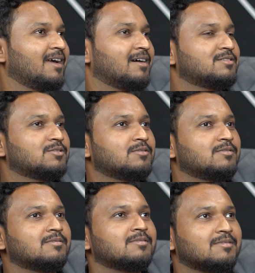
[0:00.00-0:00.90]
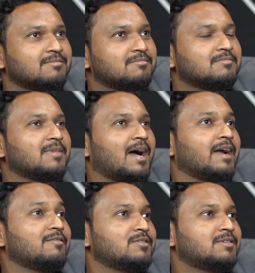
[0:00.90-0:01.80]
Yeah. So
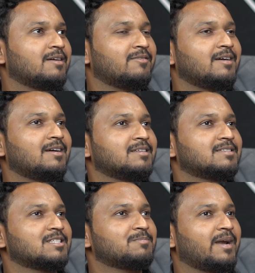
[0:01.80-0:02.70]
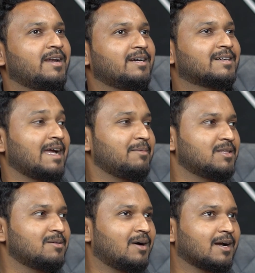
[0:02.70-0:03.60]
I would definitely say spending time
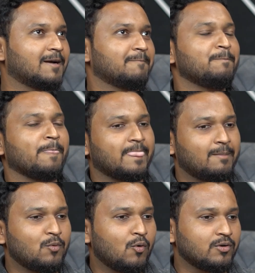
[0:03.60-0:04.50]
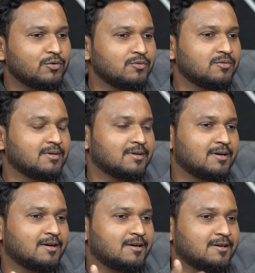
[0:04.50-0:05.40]
in the market. The more you
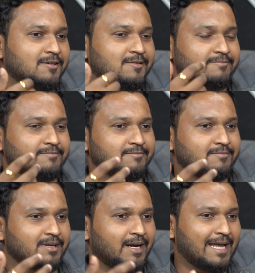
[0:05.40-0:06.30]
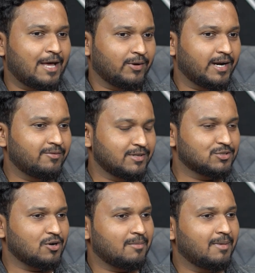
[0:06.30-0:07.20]
get arrogant with
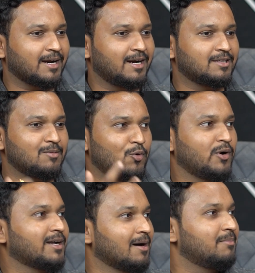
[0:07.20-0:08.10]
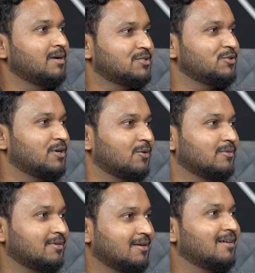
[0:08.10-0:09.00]
stock market, the more it humbles you down,